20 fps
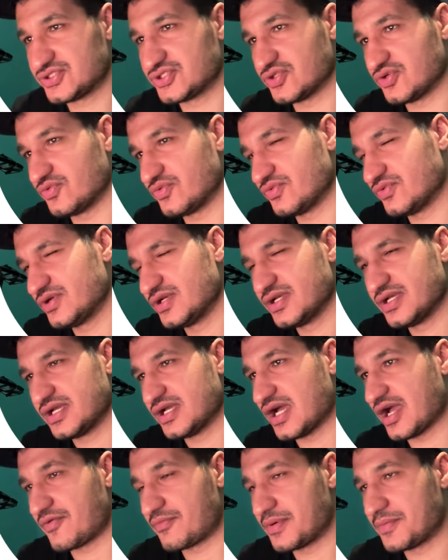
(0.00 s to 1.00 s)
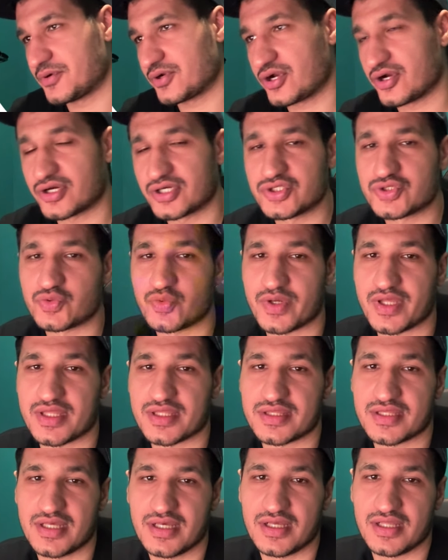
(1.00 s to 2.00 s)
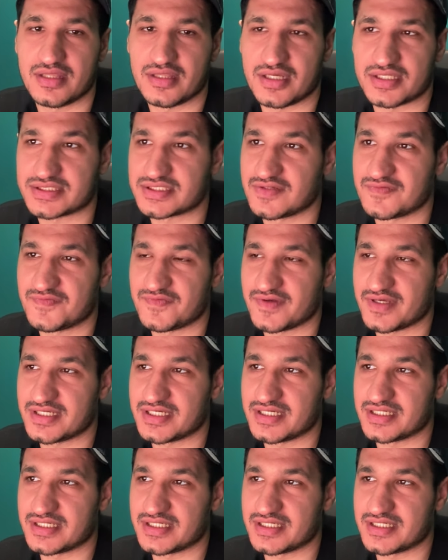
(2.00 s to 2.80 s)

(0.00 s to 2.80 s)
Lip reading: So I remember cars with lots of